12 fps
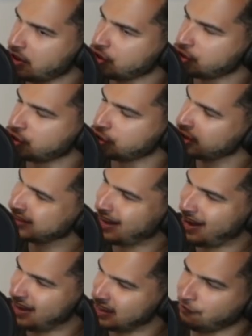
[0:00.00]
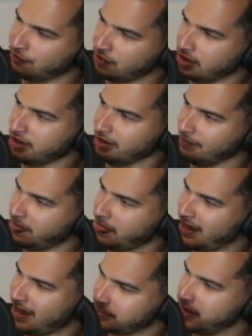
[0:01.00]
just as fun
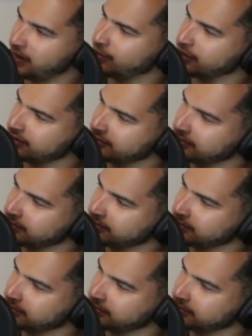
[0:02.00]
as manuals?